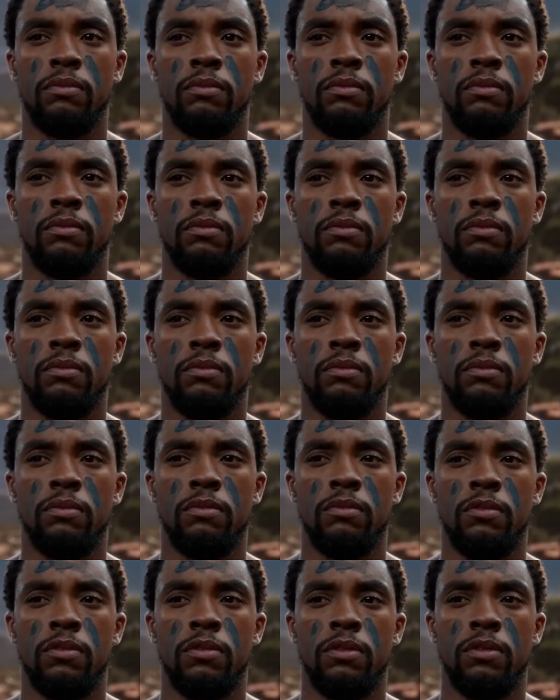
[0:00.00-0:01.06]
people
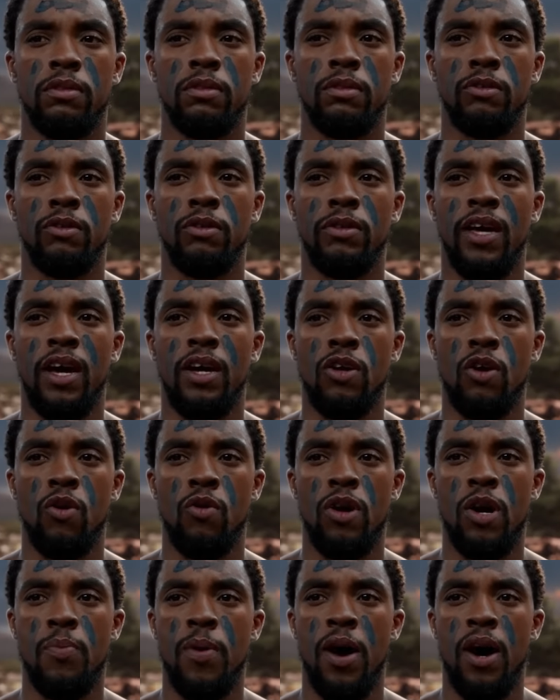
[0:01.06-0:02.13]
having their
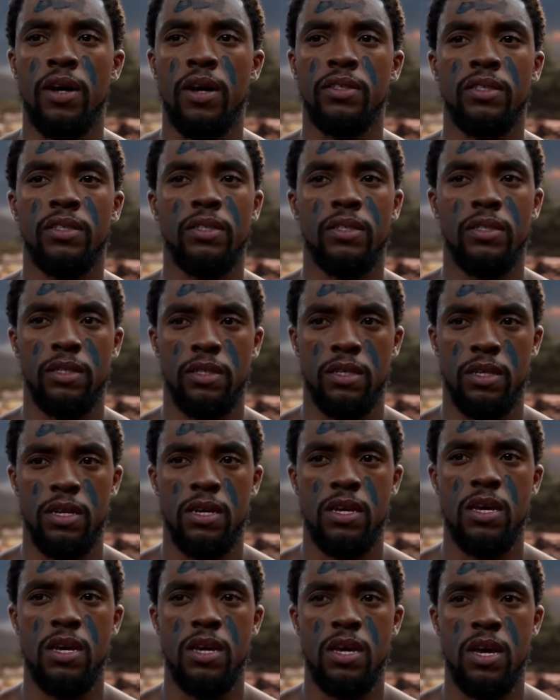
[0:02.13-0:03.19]
cultural moments, you
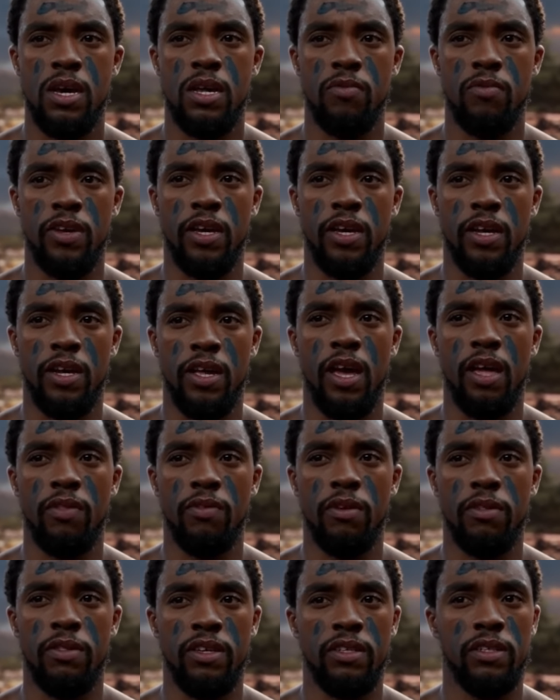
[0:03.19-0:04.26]
evil,
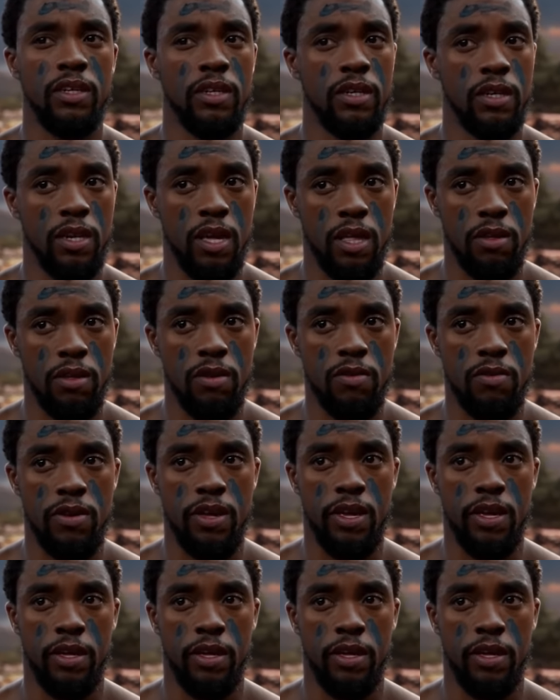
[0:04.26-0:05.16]
racist bastard, you.